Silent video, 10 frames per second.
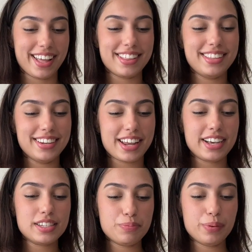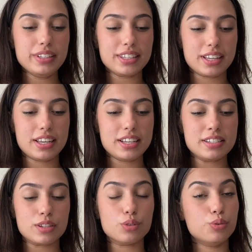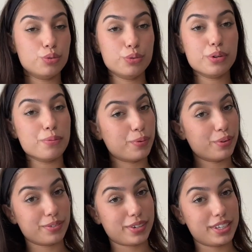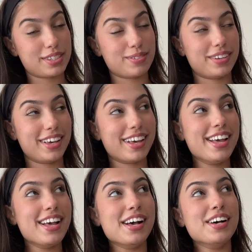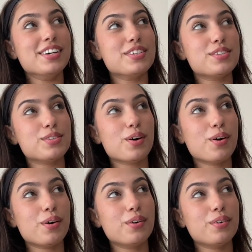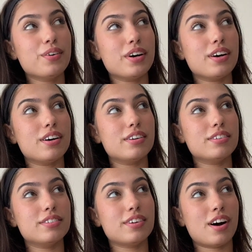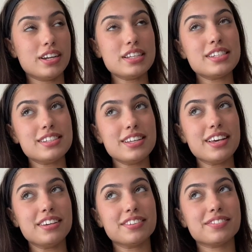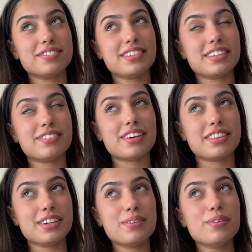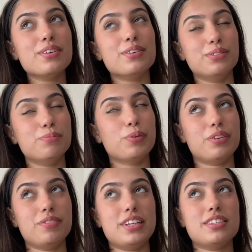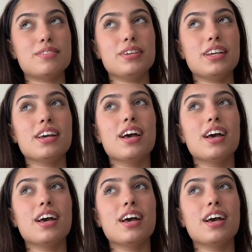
the next point is who motivates me. So honestly, if I think about who motivates me,